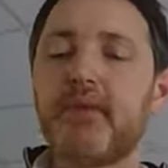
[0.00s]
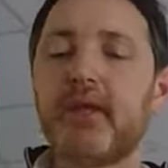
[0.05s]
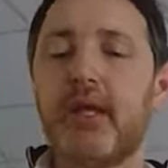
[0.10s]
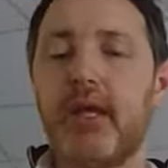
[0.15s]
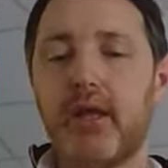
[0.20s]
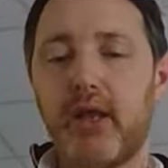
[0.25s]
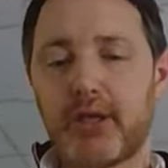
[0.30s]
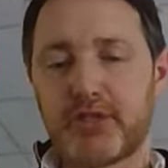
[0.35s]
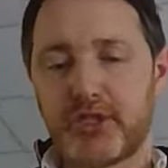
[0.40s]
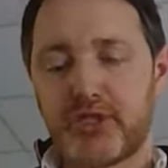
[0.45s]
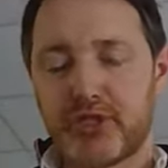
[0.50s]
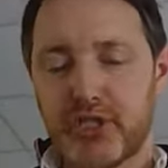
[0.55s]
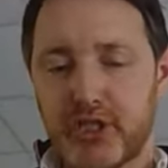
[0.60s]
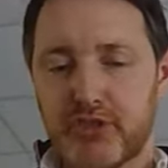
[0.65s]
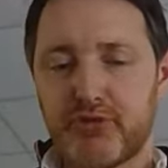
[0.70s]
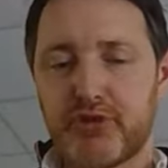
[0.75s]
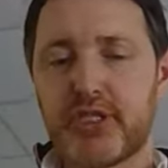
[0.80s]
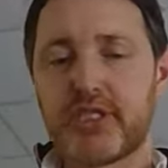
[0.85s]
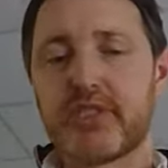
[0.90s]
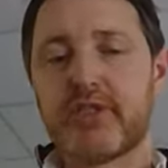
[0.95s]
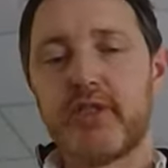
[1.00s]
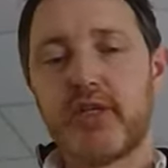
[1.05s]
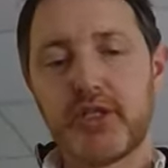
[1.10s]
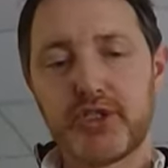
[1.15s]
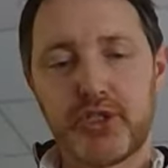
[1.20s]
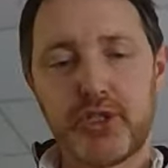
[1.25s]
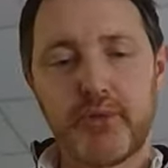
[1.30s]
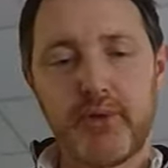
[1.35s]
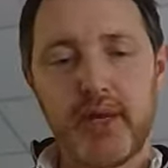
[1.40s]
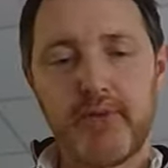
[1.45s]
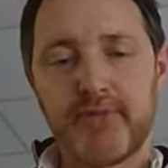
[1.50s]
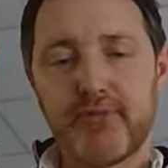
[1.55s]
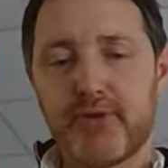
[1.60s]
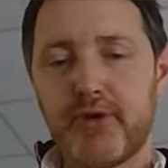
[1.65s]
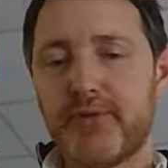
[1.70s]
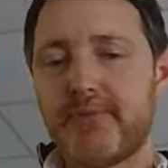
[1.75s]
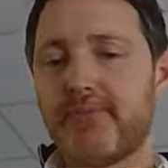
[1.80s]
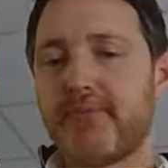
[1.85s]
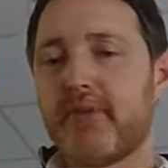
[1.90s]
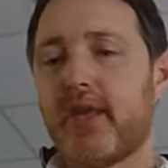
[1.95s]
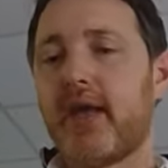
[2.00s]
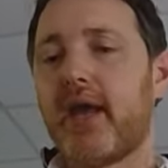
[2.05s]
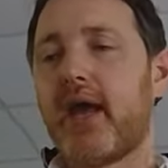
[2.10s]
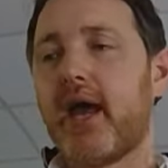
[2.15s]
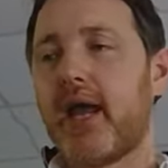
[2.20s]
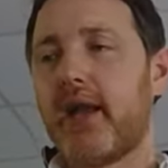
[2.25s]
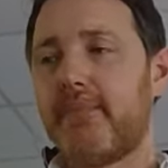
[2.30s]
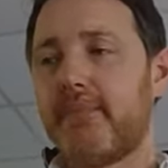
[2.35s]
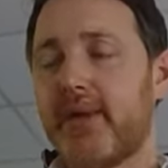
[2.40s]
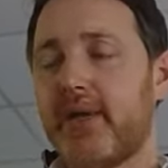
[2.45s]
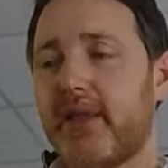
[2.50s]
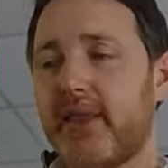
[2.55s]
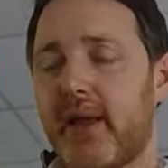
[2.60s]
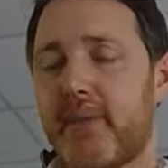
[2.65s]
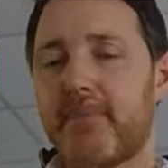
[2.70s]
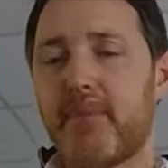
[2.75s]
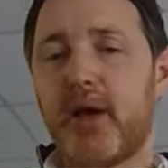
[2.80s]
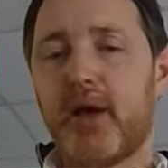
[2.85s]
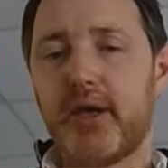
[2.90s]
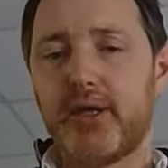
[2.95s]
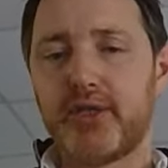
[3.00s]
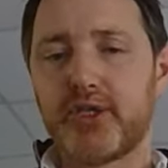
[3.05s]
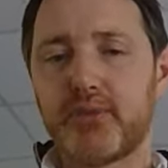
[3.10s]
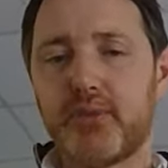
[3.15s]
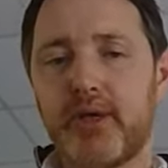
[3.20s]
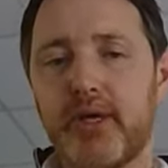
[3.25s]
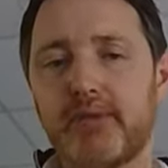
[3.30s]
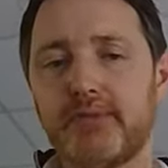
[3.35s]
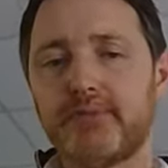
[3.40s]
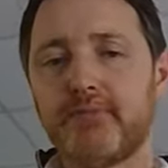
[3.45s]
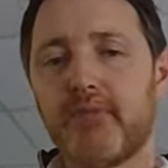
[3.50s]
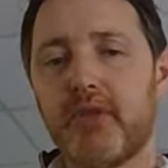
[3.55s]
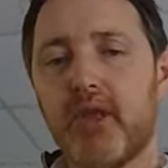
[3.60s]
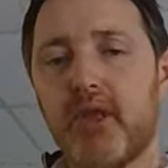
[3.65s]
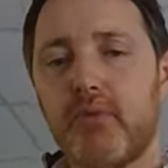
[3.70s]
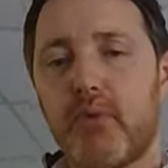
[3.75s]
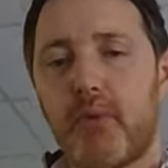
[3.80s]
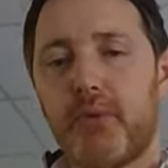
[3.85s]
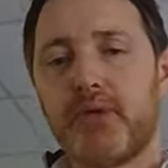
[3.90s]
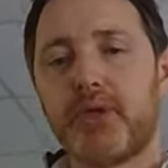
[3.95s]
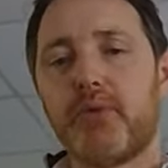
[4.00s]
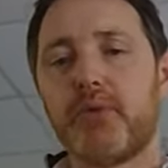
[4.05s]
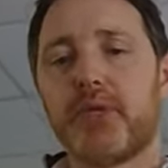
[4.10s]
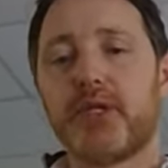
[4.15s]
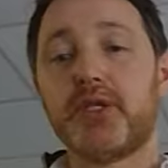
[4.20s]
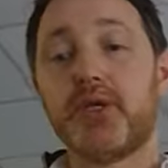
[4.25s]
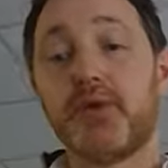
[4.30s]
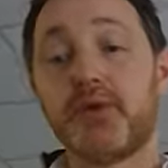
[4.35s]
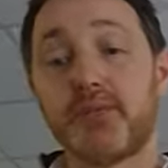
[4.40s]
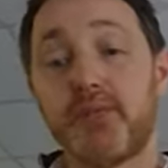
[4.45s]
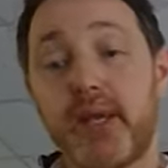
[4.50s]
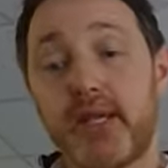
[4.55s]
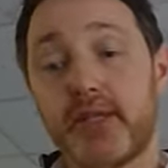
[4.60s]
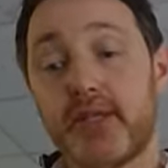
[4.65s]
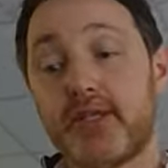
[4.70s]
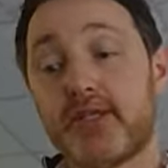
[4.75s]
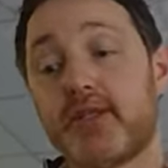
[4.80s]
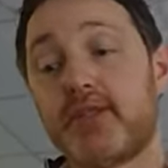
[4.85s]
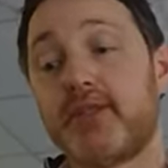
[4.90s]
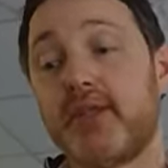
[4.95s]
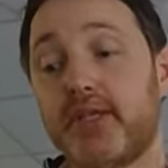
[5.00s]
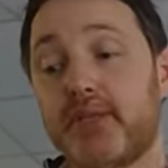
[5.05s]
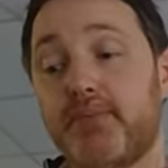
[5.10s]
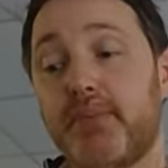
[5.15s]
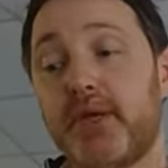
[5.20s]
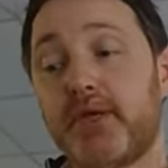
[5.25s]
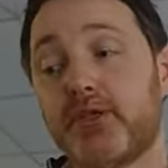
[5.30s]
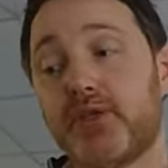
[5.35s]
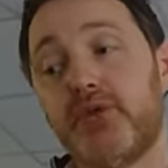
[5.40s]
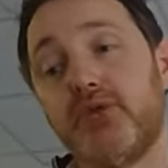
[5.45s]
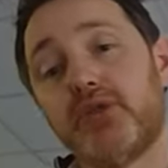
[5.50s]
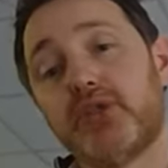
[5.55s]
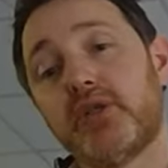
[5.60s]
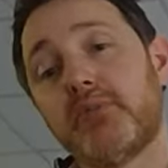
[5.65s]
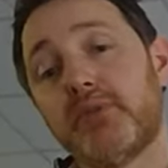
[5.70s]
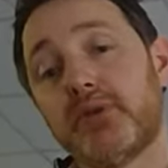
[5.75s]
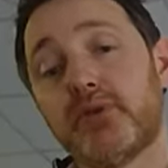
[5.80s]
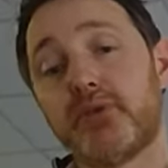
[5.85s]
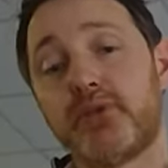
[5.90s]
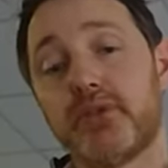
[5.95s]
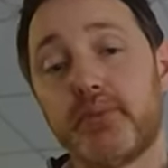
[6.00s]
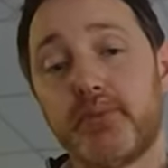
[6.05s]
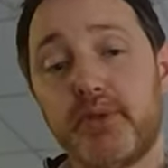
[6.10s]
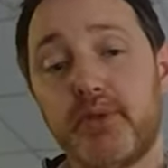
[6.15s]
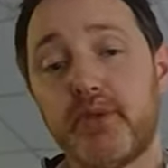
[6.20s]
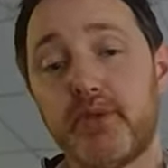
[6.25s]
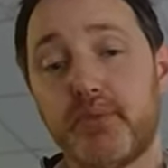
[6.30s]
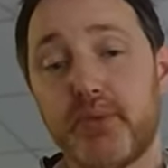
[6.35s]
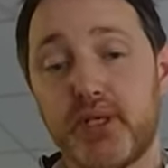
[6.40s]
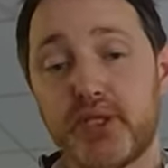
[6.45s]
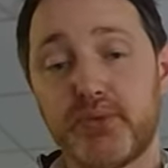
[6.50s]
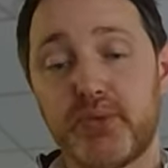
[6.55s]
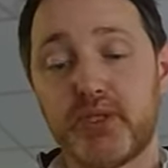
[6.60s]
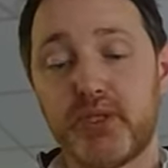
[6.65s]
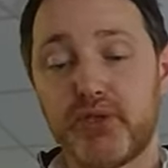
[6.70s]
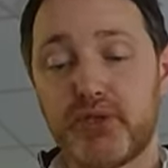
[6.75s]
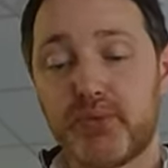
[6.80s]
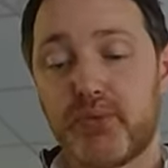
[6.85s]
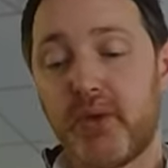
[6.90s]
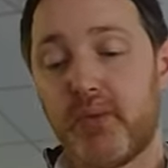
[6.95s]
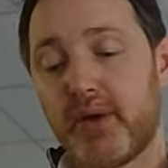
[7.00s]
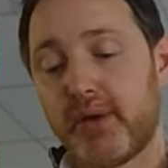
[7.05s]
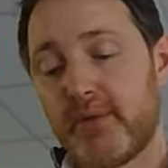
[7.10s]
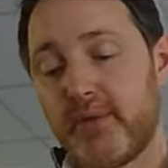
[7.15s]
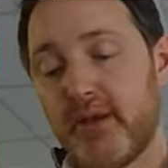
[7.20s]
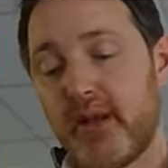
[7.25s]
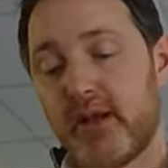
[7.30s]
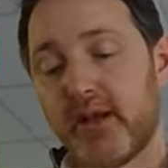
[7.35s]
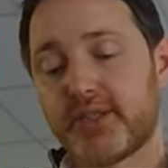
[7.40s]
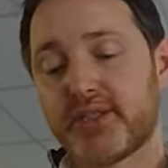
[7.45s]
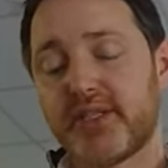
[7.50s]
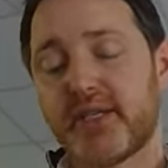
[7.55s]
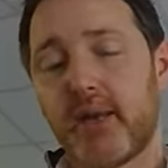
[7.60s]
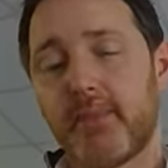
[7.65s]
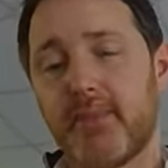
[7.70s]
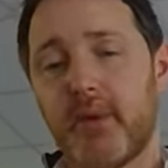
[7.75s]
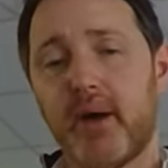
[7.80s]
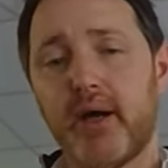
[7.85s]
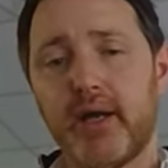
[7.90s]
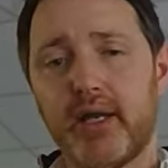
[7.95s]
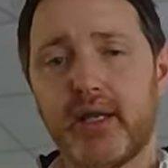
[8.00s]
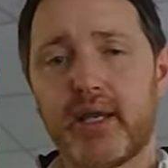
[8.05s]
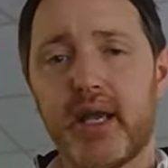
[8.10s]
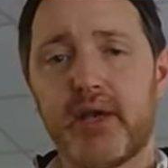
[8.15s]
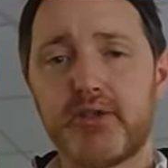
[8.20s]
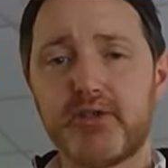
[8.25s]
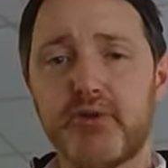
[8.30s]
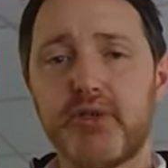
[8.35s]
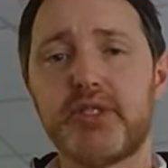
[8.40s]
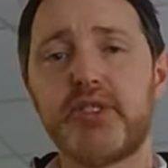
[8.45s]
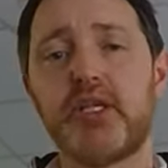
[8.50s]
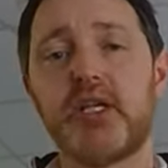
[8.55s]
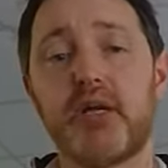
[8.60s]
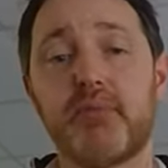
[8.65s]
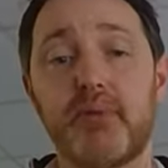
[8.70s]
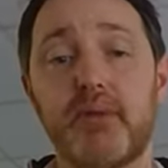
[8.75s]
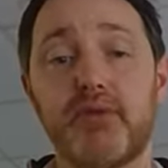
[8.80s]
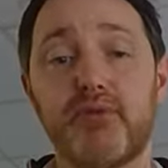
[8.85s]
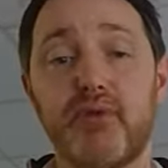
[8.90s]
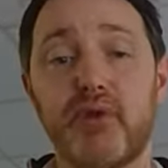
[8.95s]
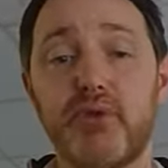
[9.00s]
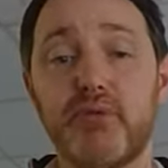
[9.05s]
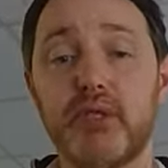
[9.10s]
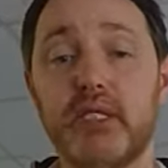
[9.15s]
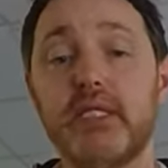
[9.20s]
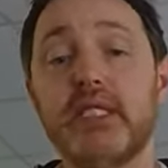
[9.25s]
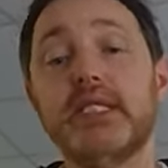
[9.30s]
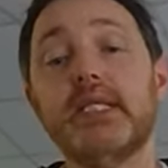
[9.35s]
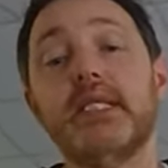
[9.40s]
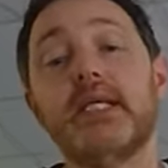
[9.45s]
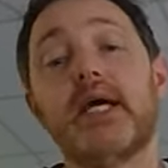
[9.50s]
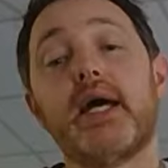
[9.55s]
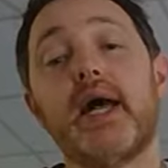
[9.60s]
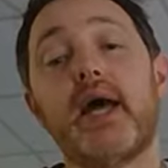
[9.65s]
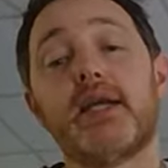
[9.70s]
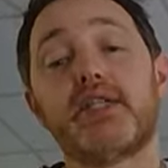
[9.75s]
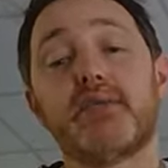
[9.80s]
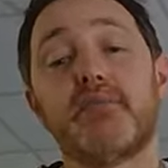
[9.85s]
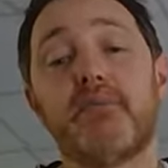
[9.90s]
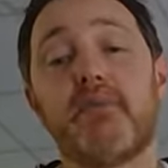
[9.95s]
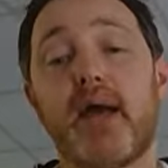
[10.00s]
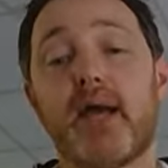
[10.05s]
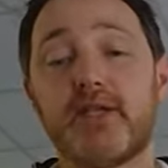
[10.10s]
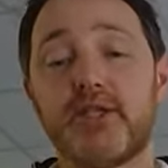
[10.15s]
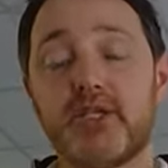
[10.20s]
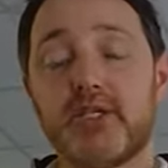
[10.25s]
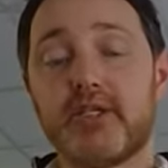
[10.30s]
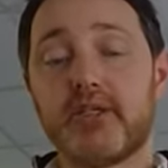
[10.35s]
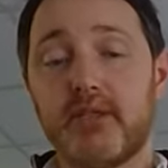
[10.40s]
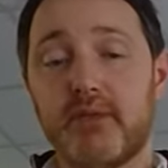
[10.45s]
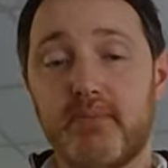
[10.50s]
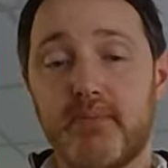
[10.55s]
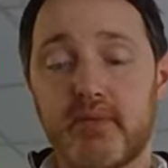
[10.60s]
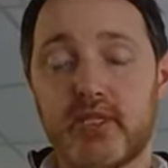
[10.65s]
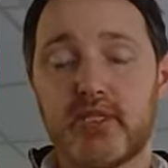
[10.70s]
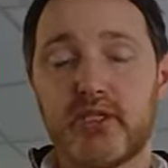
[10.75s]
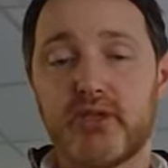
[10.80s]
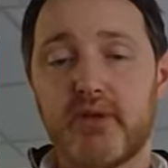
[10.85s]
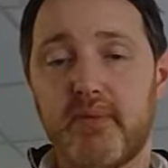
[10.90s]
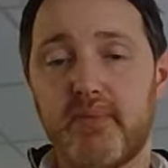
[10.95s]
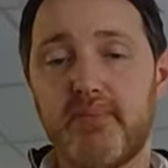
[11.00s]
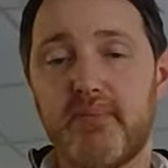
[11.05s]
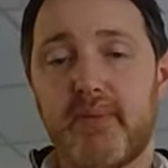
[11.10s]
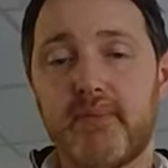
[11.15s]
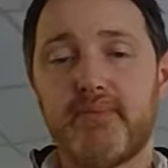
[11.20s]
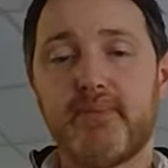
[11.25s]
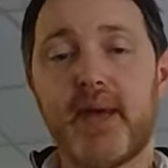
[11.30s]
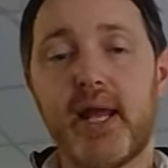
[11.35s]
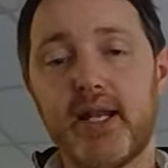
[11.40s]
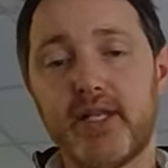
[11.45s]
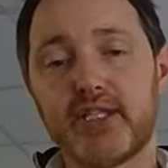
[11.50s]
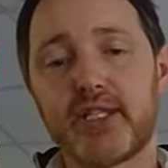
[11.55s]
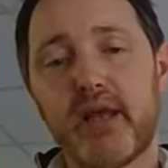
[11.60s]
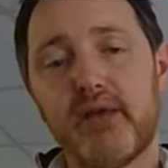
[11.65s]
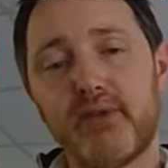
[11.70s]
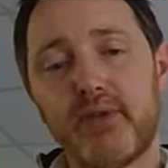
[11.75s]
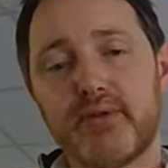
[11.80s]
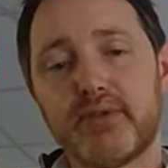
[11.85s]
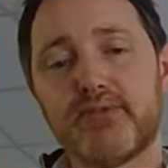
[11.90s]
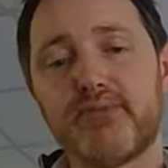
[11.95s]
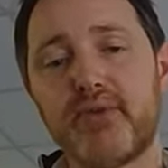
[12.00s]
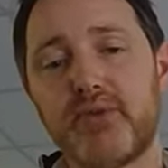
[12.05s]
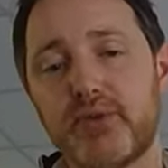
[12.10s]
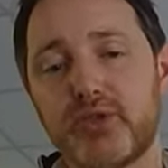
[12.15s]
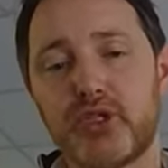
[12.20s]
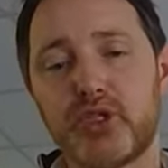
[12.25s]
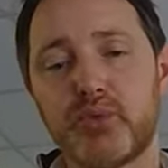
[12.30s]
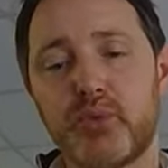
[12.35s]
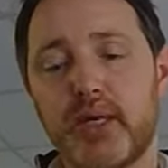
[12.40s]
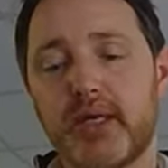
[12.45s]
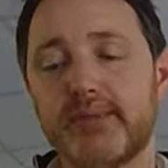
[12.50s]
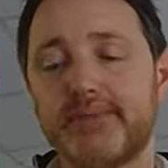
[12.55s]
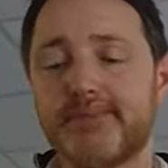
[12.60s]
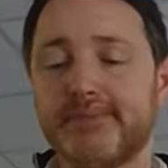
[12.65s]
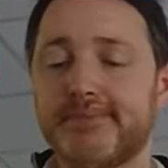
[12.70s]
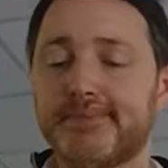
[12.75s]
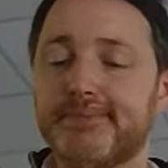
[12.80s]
Lots of citrus, lots of grapefruit, and a bit of that pine as well. What we don't want to do is make this beer too similar to some of the other beers we do, so we want lots of that pine characteristic coming through to sort of balance out those fruits as well.